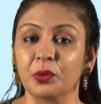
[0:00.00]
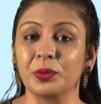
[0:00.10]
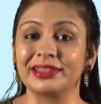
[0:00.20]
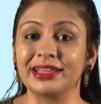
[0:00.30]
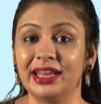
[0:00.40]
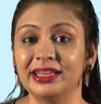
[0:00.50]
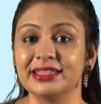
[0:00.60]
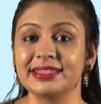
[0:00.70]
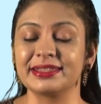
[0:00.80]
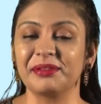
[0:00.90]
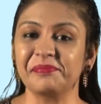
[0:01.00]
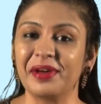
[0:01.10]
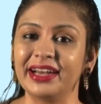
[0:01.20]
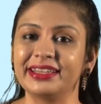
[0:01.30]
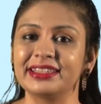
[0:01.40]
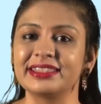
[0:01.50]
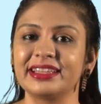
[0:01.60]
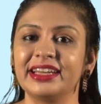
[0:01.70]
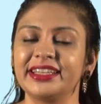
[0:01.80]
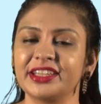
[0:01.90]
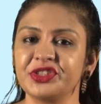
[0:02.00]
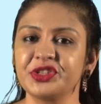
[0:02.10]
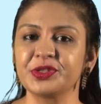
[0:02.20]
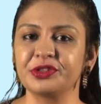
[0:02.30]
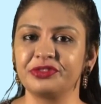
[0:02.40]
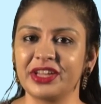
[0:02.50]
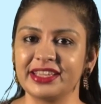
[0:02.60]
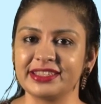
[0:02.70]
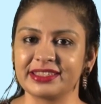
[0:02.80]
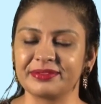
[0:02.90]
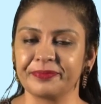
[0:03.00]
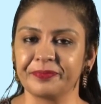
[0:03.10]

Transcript: with colors, patterns and textures of ties.